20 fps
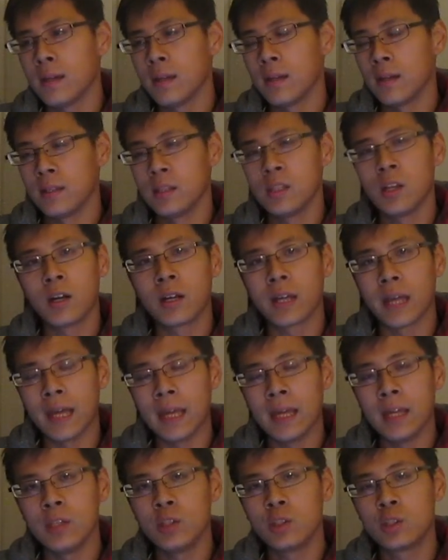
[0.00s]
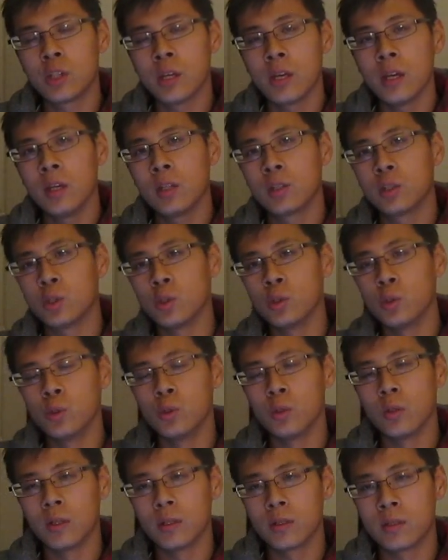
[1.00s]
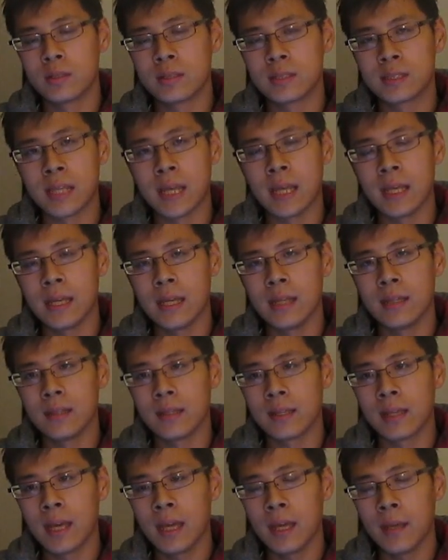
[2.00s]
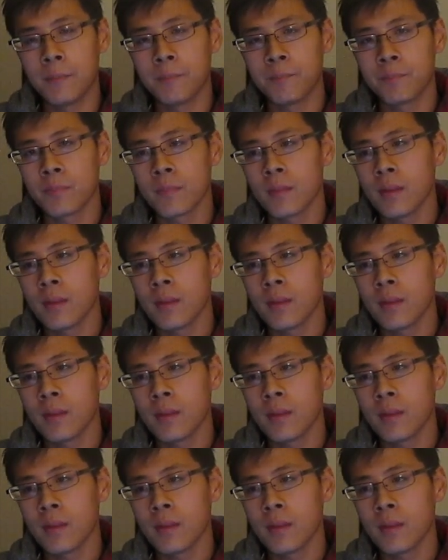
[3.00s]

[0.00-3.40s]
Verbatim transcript: uh, young age to uh, to stay in the game.